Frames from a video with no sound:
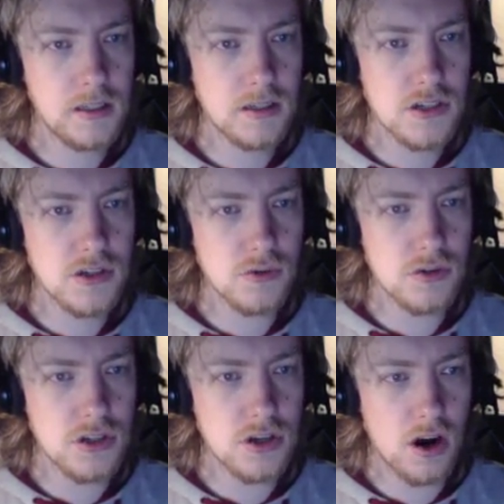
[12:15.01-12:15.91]
Let's do
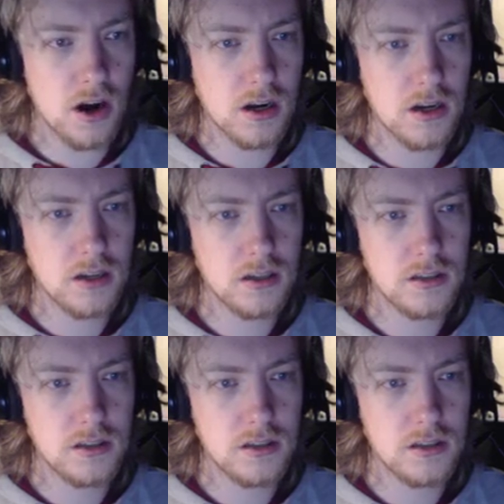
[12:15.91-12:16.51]
Dark.